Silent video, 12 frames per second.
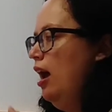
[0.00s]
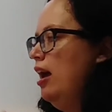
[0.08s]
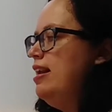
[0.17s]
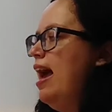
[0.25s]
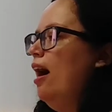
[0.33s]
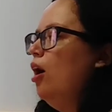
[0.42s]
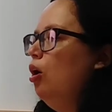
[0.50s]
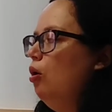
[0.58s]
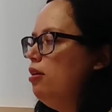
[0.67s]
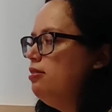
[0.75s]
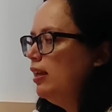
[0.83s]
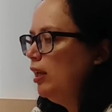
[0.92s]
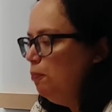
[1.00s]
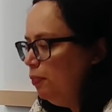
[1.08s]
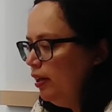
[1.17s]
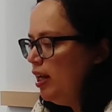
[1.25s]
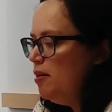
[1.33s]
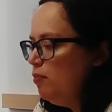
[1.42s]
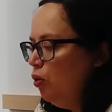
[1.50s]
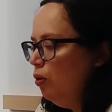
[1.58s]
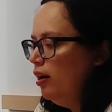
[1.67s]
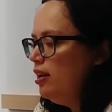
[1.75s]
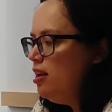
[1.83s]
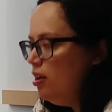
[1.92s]
Now, the Supreme
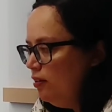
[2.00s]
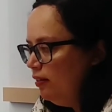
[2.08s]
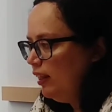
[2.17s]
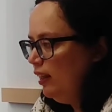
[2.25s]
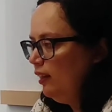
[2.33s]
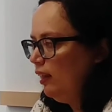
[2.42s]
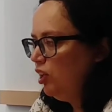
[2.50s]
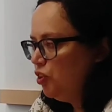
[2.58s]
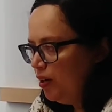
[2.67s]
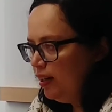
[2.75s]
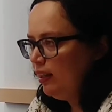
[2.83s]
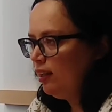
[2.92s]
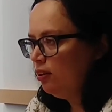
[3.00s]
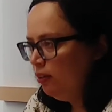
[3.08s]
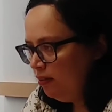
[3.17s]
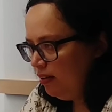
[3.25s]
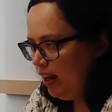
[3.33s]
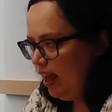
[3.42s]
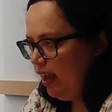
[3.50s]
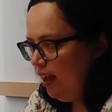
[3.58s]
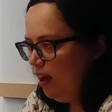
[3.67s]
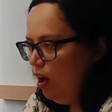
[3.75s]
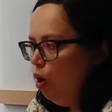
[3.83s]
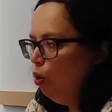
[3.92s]
Court uses strict
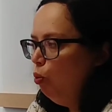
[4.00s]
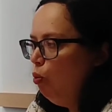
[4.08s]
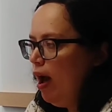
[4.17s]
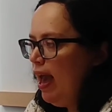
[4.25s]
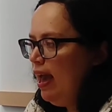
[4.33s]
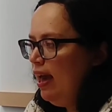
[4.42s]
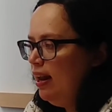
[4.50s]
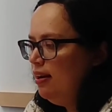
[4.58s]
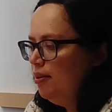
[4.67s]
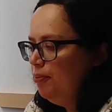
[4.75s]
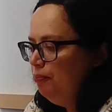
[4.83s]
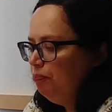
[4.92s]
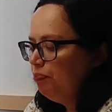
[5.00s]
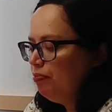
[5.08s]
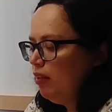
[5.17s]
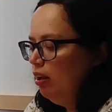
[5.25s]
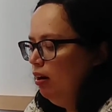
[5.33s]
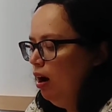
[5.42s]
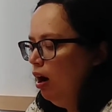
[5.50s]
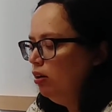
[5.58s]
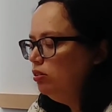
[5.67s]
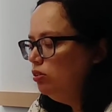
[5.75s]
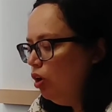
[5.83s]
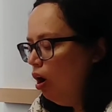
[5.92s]
scrutiny when a
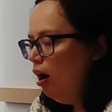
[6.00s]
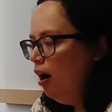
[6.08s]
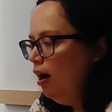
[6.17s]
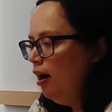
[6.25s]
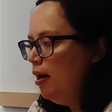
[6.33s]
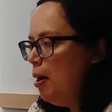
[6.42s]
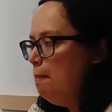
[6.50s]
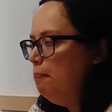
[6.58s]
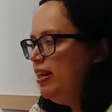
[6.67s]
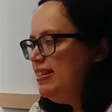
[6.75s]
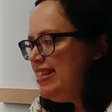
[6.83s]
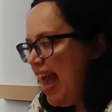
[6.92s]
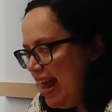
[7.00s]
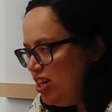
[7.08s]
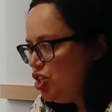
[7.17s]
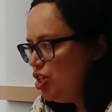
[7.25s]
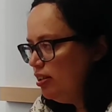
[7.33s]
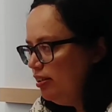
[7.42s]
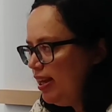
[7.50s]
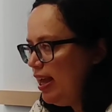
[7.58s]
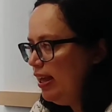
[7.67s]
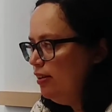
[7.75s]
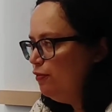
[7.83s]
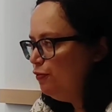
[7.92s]
law
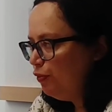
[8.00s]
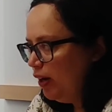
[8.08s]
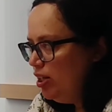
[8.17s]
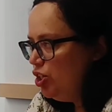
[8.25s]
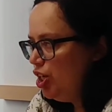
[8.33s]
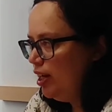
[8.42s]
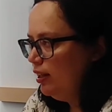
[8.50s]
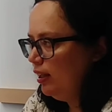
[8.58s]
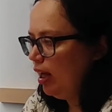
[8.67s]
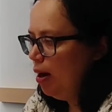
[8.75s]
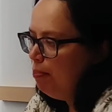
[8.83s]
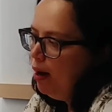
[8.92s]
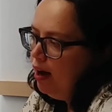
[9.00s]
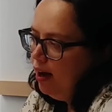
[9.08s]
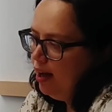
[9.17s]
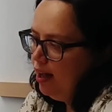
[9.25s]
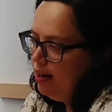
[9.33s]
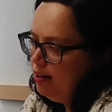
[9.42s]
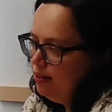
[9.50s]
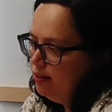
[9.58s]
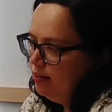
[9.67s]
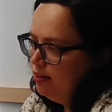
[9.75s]
potentially infringes upon